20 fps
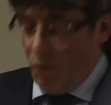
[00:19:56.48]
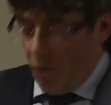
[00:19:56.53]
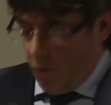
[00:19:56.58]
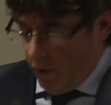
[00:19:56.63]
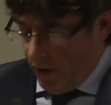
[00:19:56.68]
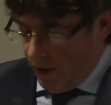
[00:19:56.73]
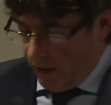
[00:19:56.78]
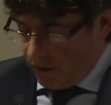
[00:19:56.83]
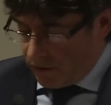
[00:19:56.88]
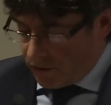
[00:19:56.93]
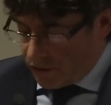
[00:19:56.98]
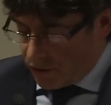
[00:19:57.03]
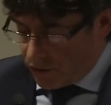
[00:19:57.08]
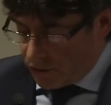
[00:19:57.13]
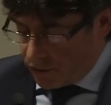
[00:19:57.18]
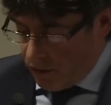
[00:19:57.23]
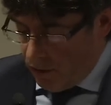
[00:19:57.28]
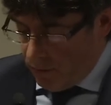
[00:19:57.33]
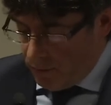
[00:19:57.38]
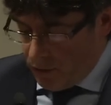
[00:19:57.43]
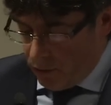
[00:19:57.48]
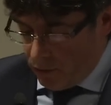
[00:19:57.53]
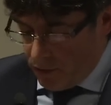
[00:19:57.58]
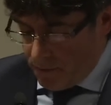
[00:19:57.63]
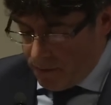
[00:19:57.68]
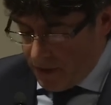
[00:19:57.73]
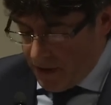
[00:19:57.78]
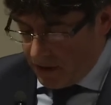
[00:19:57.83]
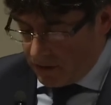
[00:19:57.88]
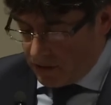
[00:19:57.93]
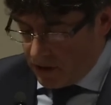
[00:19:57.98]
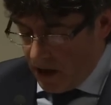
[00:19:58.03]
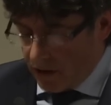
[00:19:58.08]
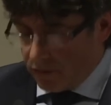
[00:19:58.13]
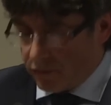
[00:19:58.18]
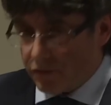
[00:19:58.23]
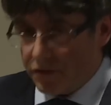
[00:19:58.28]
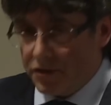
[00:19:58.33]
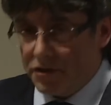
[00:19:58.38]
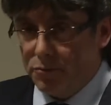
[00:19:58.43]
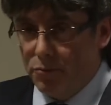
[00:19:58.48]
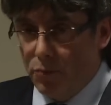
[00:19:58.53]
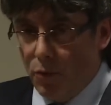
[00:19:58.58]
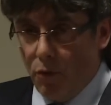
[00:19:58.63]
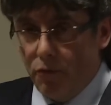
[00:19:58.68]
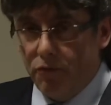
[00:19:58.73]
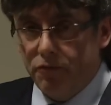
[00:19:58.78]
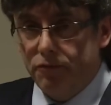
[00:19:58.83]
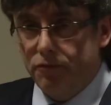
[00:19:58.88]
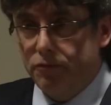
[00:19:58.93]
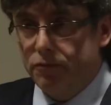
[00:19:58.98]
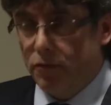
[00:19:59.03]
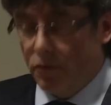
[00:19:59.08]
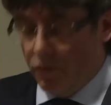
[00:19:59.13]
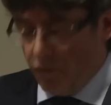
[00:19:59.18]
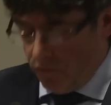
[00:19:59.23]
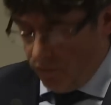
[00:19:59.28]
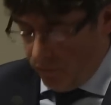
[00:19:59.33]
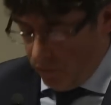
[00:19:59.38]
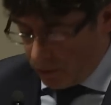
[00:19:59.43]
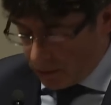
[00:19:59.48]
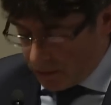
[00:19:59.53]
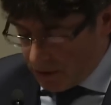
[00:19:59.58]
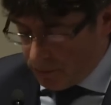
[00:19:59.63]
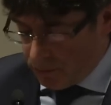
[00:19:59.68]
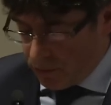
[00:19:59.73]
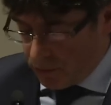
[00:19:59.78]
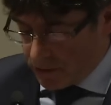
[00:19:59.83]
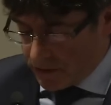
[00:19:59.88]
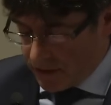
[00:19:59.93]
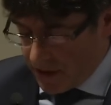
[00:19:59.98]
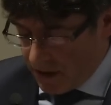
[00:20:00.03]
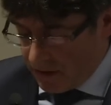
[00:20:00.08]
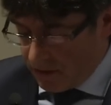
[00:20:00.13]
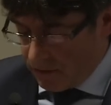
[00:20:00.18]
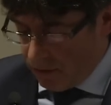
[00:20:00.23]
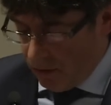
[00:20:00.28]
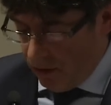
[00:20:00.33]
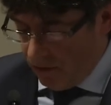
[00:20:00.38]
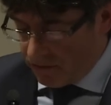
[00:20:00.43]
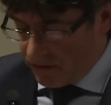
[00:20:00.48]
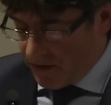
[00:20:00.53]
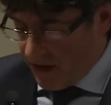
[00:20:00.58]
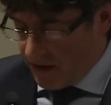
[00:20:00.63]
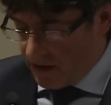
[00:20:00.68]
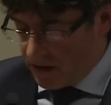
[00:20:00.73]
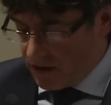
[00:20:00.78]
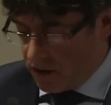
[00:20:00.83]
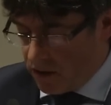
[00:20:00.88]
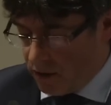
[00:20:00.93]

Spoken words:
While some European countries move 40% of their